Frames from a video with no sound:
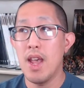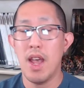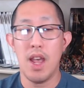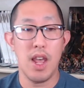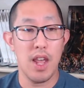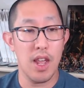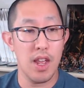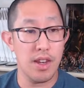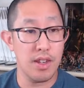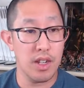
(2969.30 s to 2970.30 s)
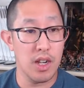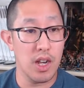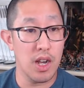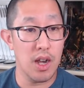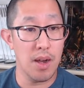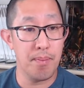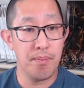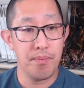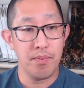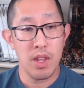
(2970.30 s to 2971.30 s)
And
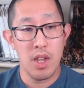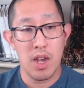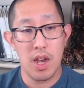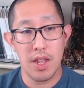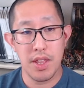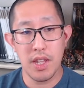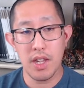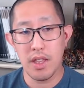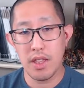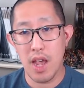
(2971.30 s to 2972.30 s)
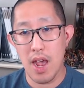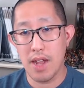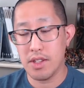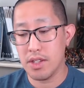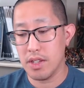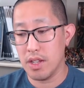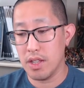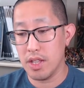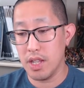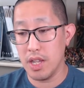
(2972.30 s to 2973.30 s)
I think that
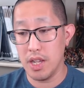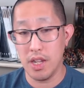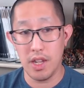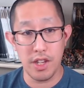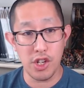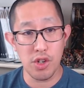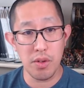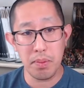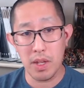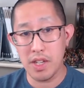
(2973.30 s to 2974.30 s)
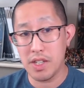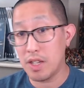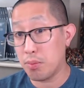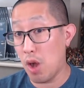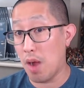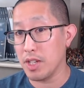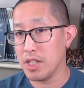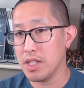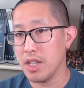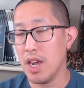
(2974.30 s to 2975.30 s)
the edition plays as
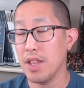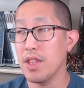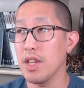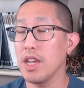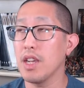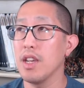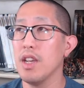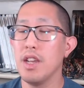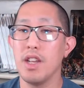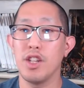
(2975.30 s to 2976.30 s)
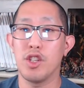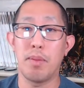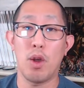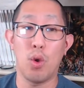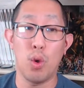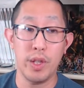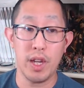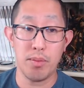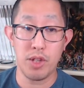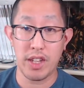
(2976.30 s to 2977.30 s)
promised. I think it's about
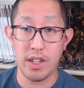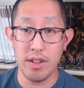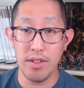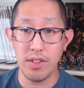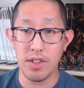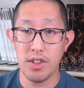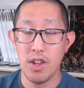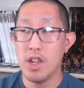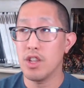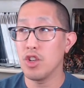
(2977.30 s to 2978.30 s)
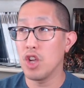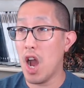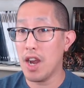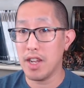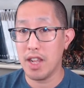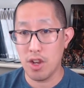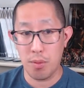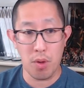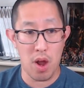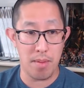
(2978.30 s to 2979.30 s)
holding objectives. You gotta get your
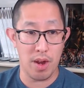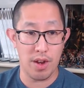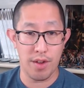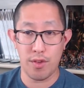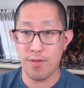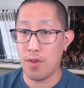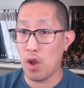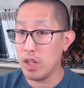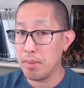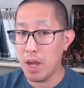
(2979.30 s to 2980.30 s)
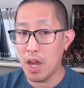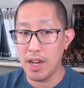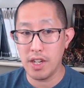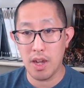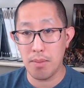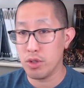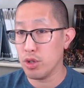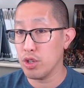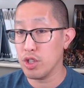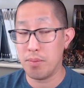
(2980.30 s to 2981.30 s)
primary. If you're falling behind a couple
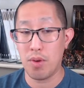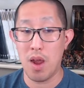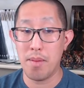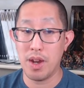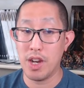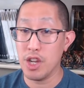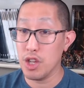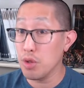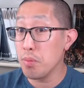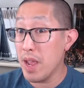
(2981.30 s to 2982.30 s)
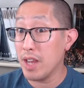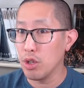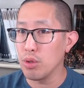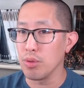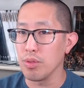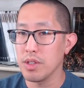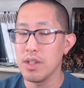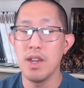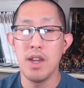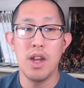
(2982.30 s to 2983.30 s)
turns on primary, you may lose.
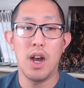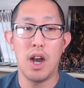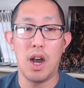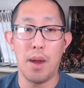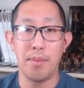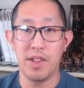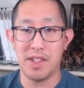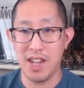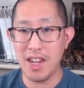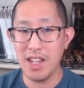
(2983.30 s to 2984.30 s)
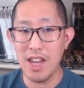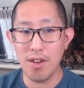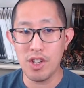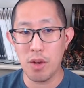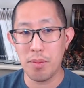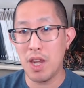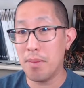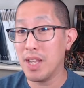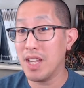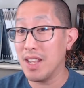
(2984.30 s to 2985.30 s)
The secondaries are
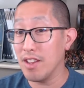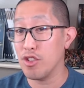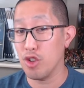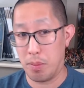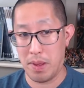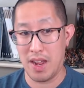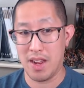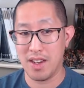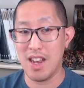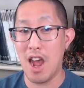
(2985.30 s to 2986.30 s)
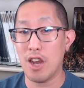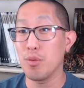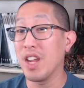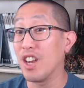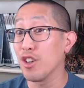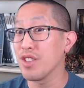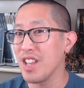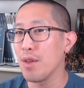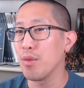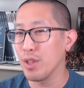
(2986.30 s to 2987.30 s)
becoming easier to pick now that we
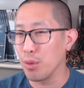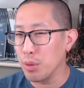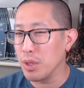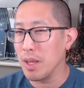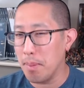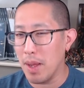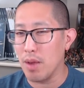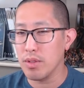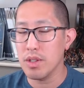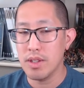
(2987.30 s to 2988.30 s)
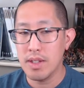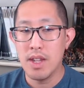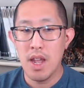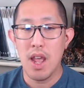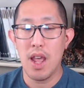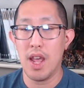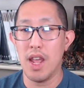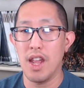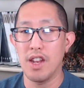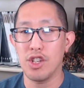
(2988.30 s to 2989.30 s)
understand what they're really about.
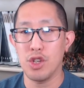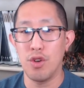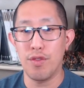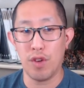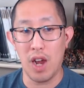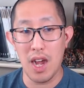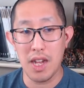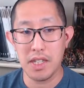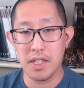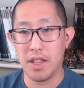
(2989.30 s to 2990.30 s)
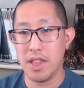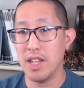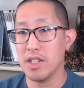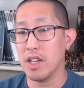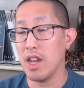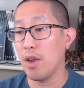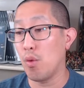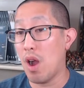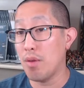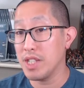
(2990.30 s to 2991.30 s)
And so for us, things like
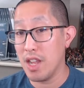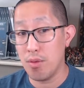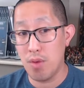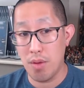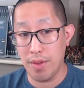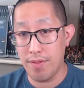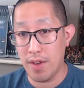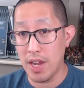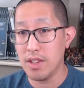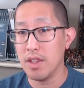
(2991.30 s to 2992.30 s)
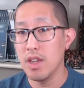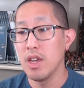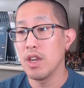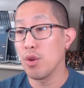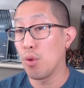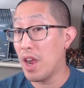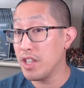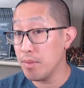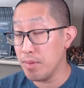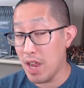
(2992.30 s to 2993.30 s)
While We Stand, While We Fight,
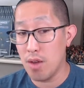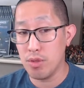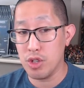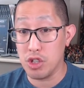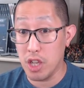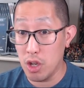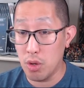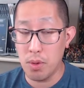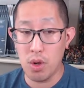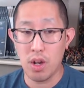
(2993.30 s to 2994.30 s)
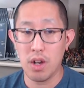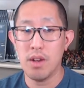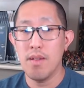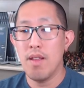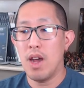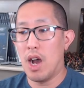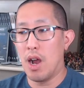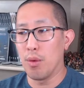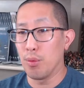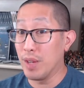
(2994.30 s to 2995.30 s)
Grind Them Down, which is kill more,
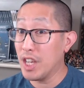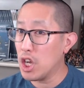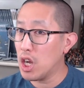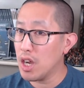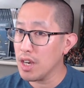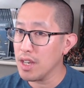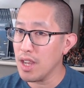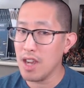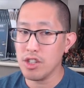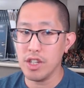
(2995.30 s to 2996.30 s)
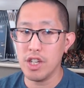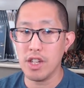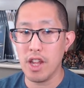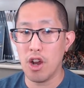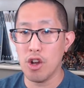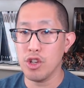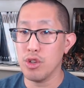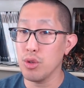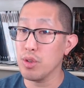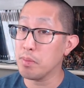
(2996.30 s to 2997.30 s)
Recon, actually not that hard to
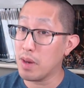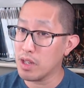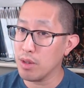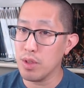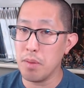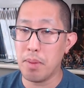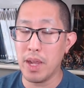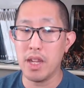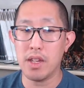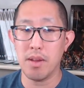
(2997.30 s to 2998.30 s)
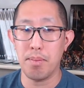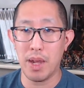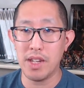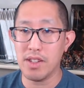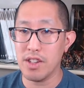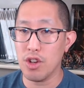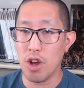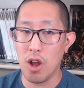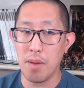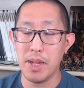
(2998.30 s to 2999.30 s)
do, especially with bikes in your
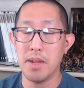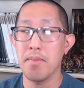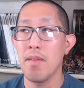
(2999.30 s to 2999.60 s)
army,